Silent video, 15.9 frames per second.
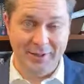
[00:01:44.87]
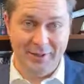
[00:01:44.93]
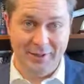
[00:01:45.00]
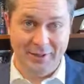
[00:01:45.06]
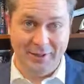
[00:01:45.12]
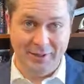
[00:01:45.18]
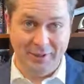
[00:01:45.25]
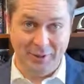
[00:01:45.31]

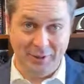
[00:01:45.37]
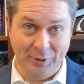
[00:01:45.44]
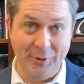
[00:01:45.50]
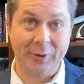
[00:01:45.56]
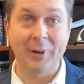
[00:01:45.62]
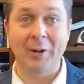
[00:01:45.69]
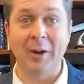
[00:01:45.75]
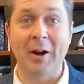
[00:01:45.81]
to, to,
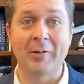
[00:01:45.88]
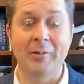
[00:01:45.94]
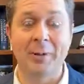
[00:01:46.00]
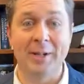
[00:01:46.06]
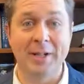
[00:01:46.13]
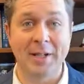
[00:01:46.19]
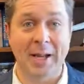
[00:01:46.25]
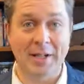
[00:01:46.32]
grill the
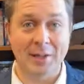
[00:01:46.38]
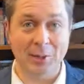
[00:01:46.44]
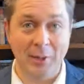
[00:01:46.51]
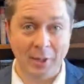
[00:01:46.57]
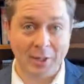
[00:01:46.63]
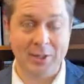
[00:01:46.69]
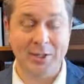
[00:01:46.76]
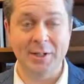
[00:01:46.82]
government, to ask
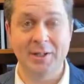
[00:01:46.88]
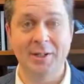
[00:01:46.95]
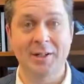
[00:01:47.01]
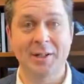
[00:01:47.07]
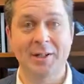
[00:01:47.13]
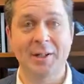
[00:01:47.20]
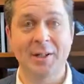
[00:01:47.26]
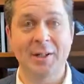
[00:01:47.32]
questions,
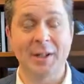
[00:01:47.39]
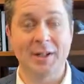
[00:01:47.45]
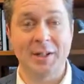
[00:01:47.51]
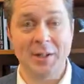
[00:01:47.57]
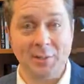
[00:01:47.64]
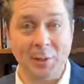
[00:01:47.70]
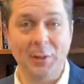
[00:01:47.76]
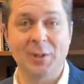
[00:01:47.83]
to
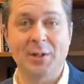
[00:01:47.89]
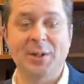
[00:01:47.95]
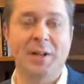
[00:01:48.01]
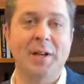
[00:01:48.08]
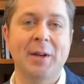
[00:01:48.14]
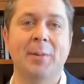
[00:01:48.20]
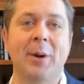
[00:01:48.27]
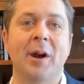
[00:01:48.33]
expose the
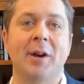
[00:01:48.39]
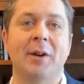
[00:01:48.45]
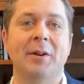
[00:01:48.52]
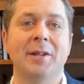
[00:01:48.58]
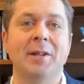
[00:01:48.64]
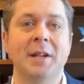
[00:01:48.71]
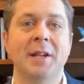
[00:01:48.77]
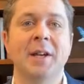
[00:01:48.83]

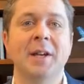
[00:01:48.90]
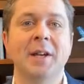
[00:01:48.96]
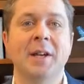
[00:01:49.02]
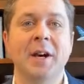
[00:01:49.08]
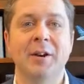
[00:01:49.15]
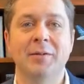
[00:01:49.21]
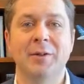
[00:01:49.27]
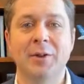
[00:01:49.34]
hypocrisy
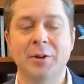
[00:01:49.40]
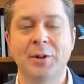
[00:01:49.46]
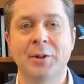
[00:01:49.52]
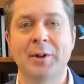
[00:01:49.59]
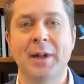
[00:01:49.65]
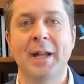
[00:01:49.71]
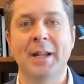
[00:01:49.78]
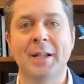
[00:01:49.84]
of
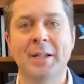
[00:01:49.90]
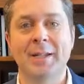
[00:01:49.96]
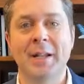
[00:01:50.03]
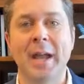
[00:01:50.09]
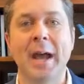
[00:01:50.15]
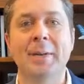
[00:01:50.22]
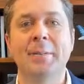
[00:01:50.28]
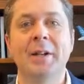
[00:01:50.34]
Trudeau and his
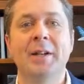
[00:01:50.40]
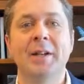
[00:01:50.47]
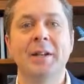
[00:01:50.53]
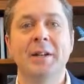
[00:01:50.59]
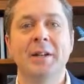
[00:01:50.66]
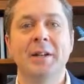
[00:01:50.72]
cabinet,